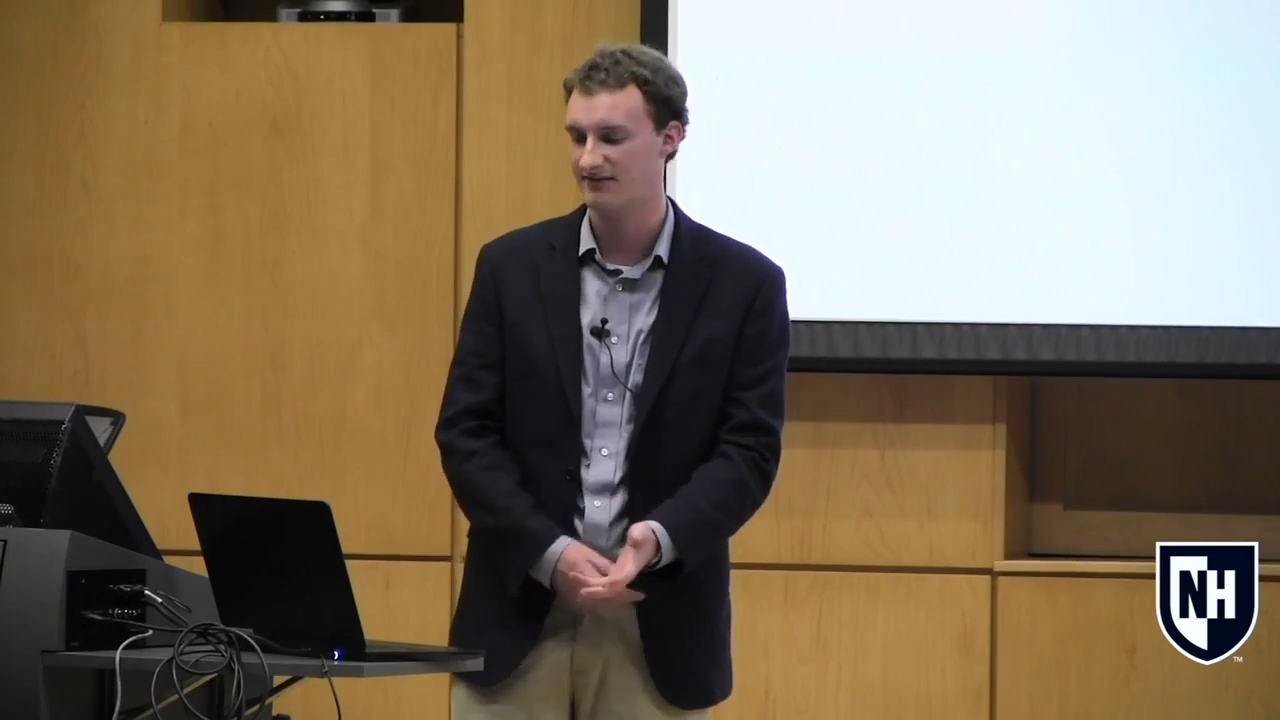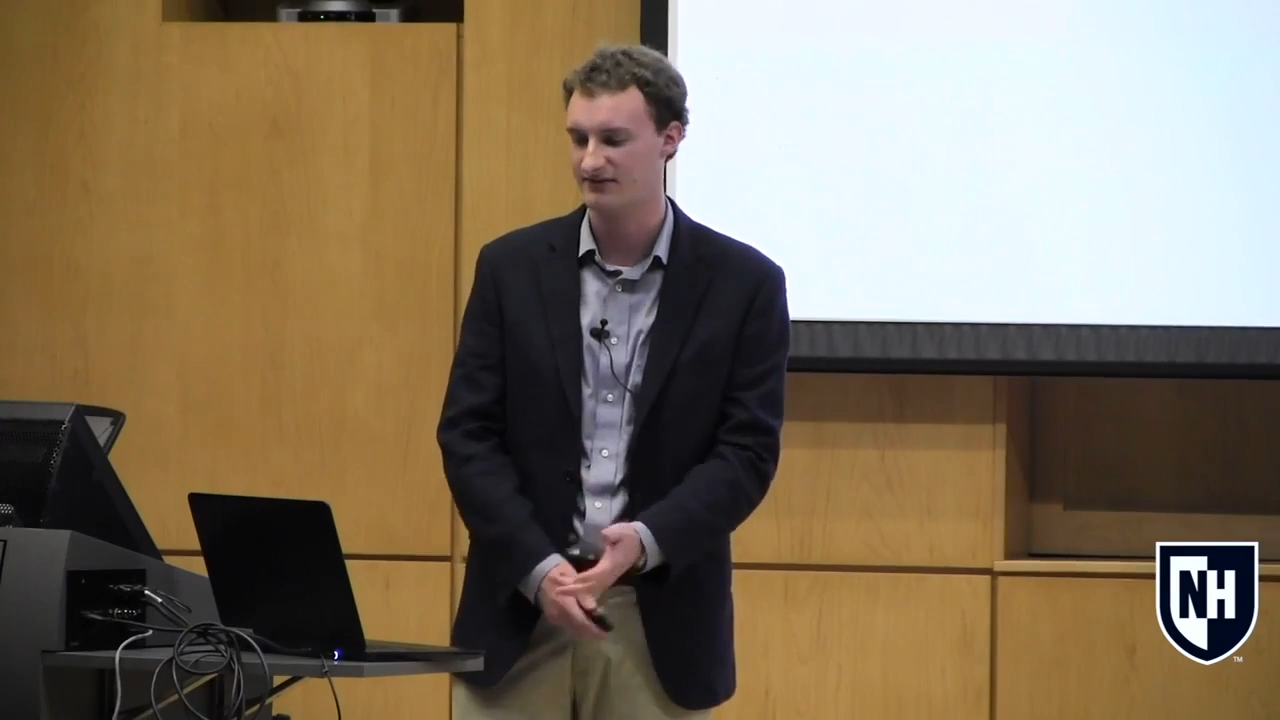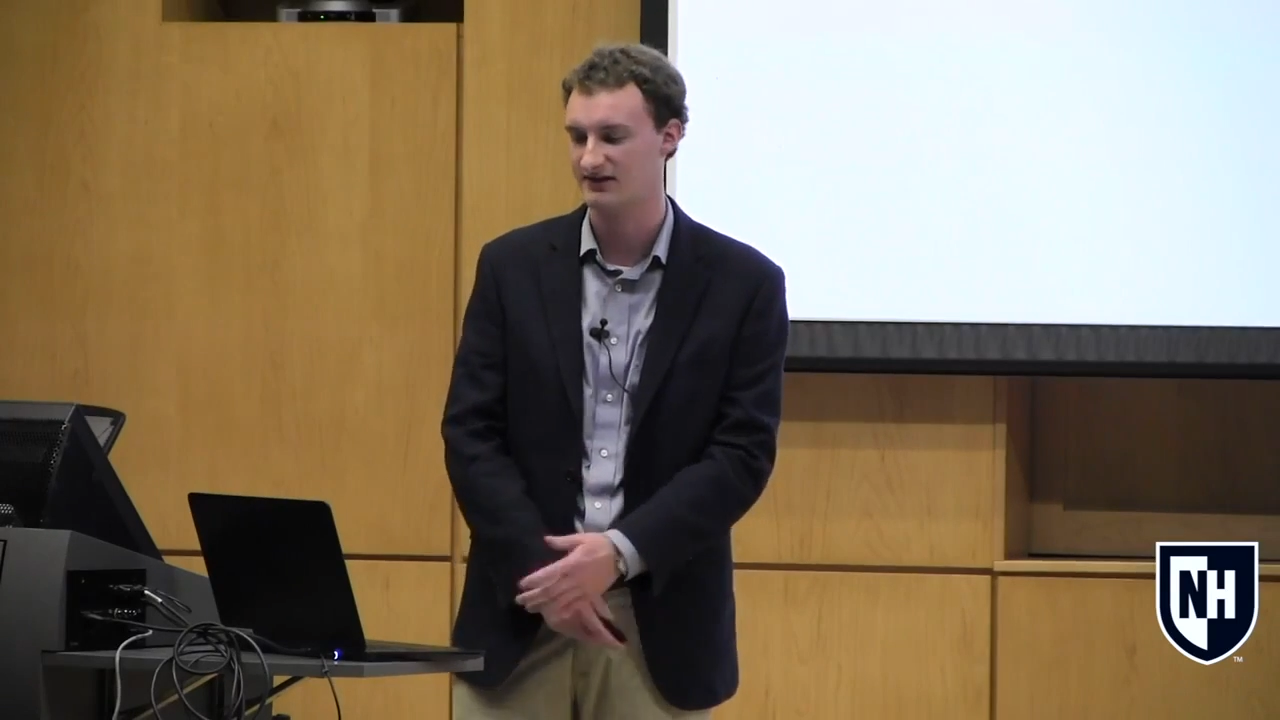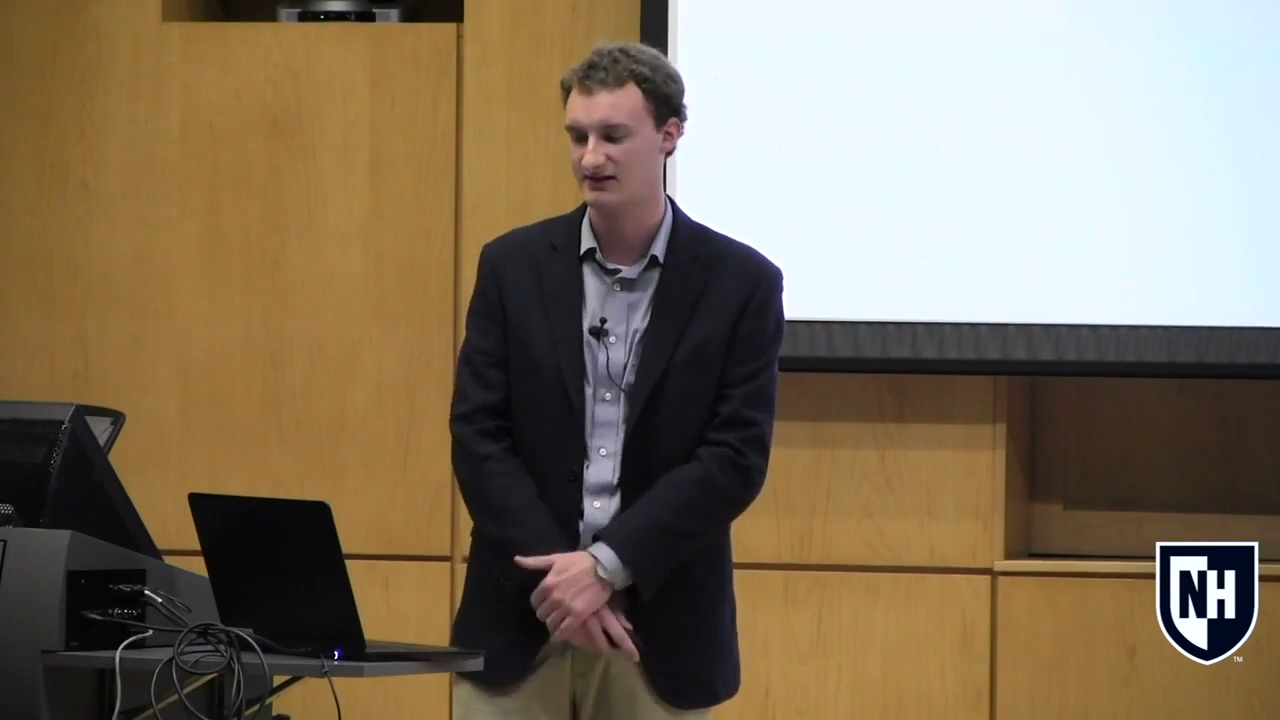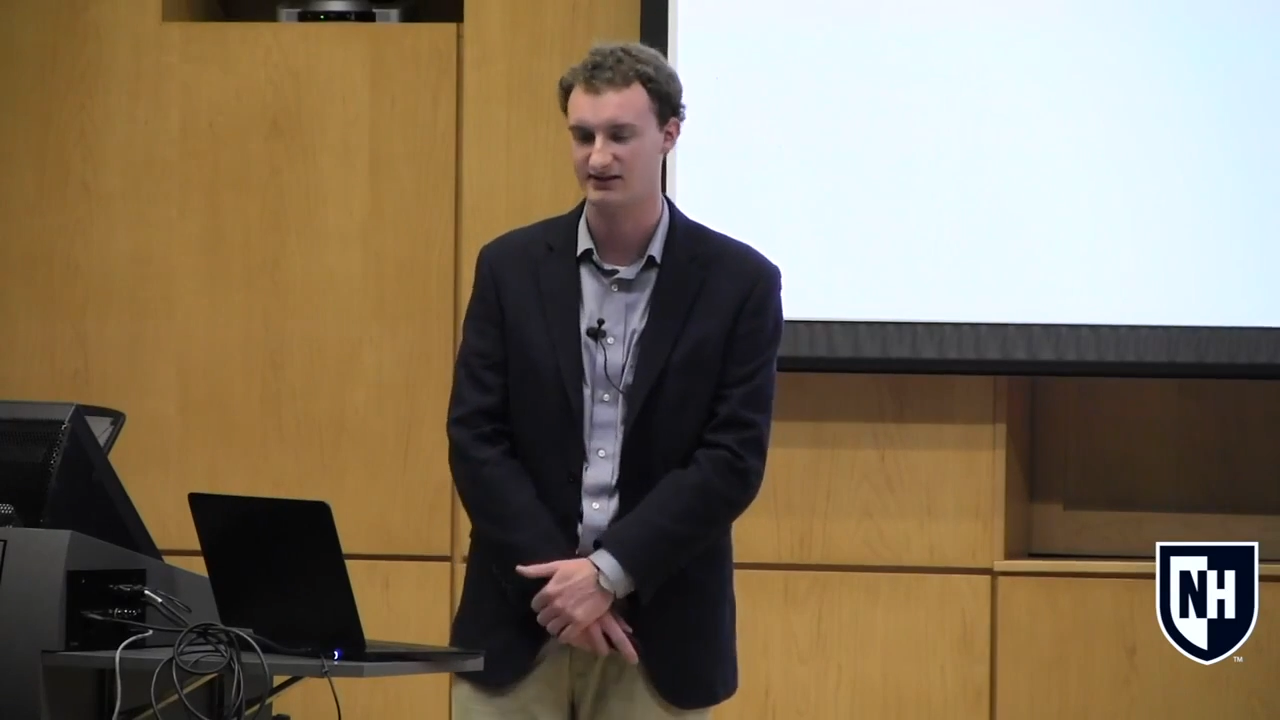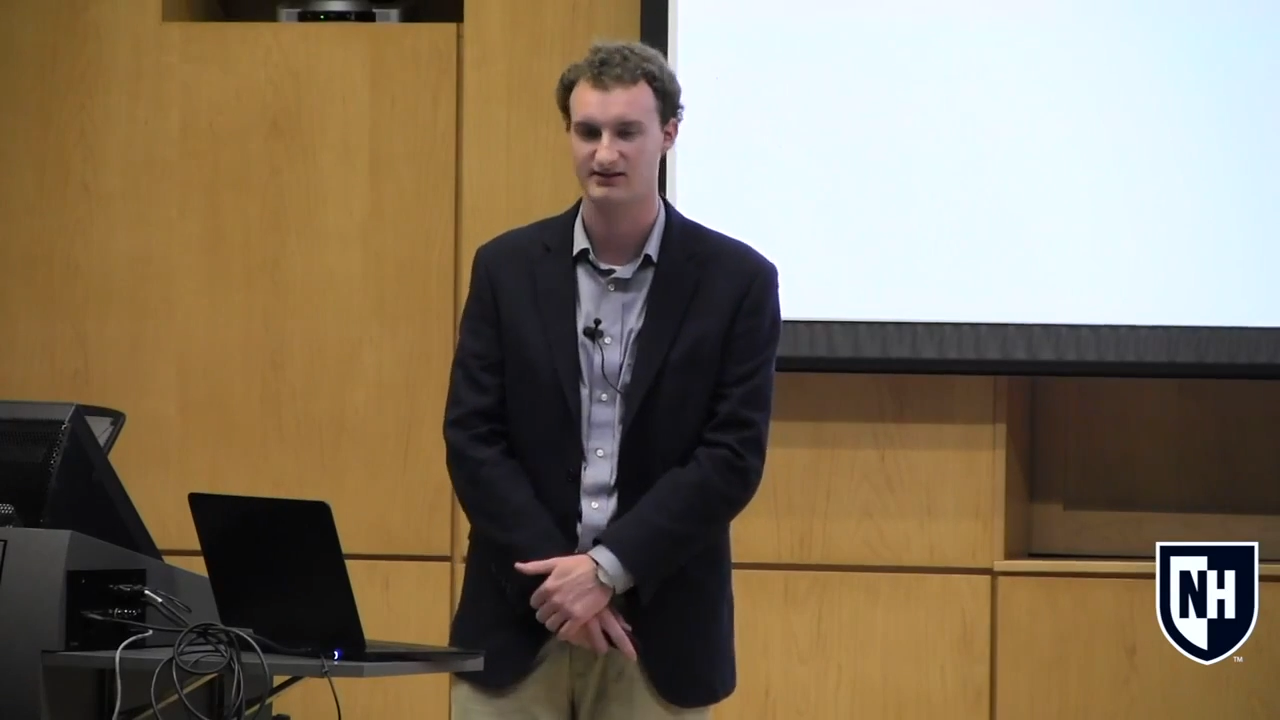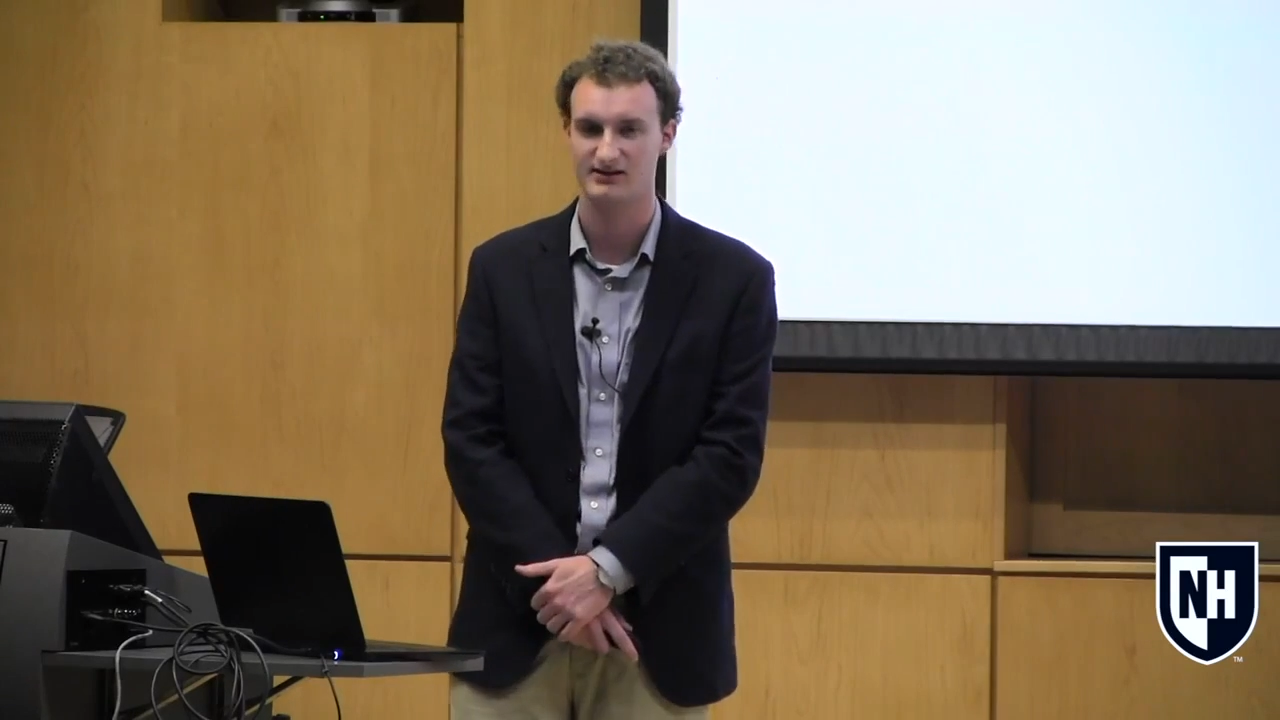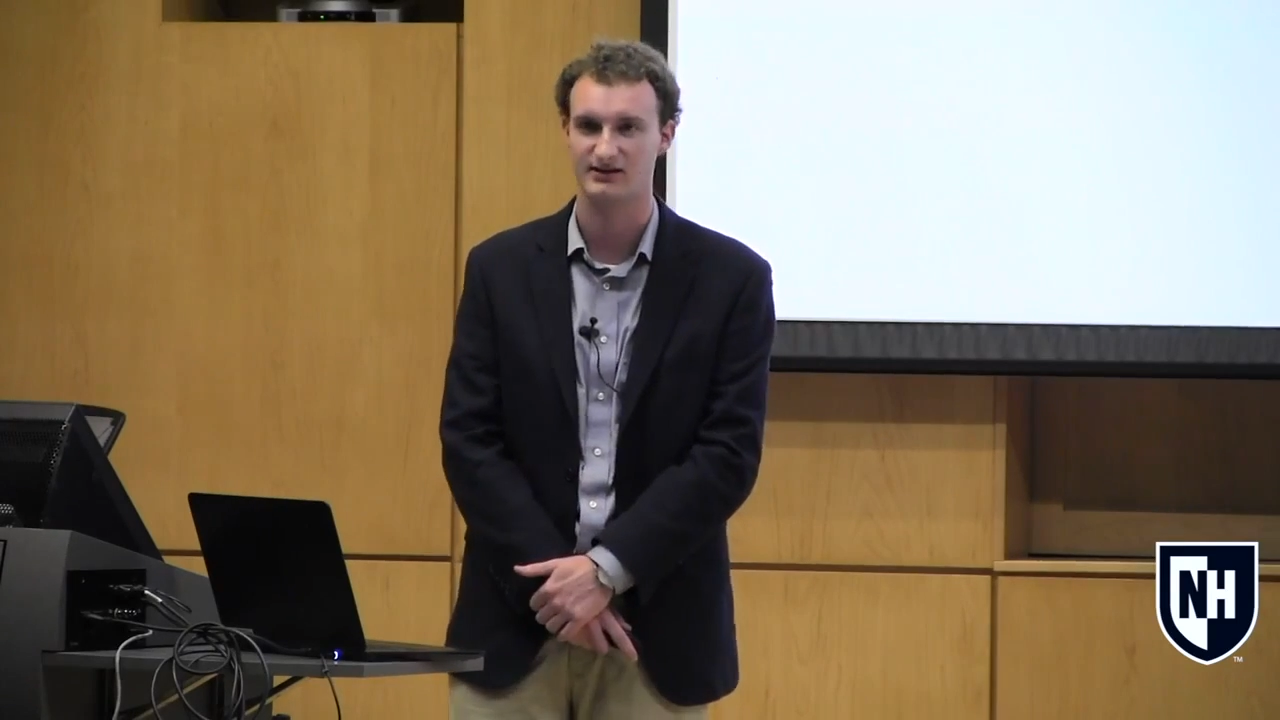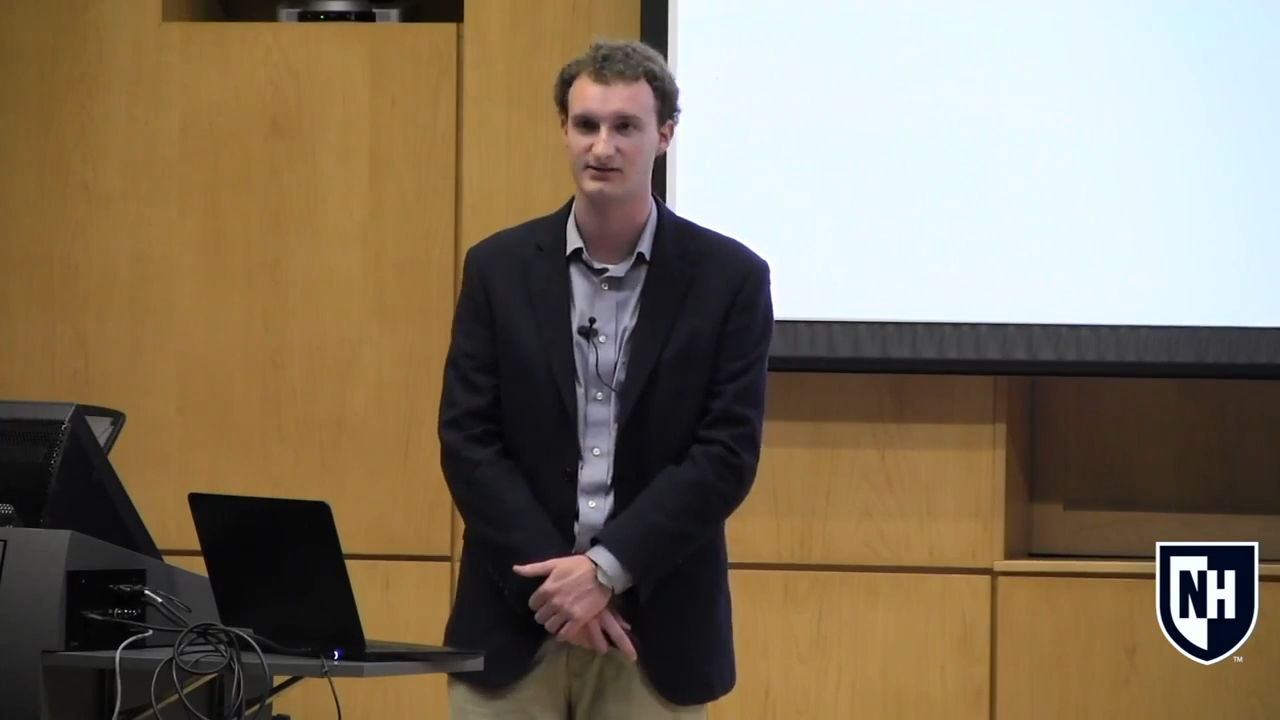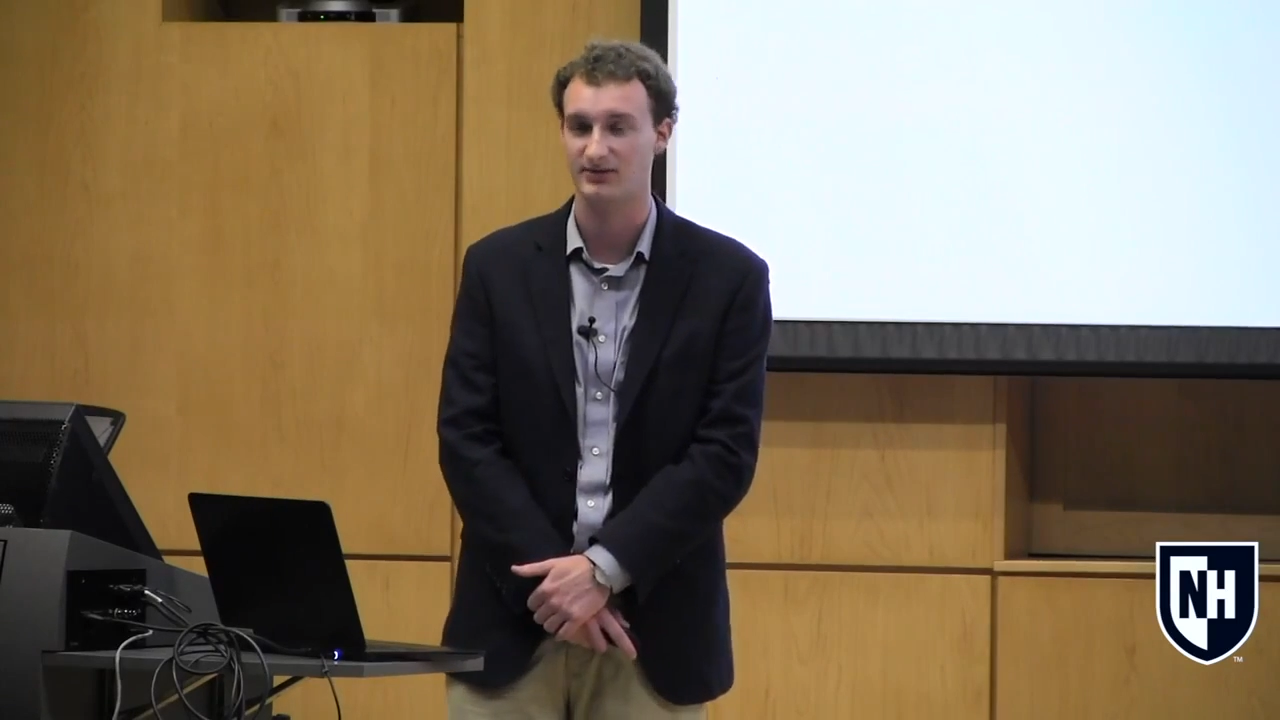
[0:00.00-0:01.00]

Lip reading: emphasizes things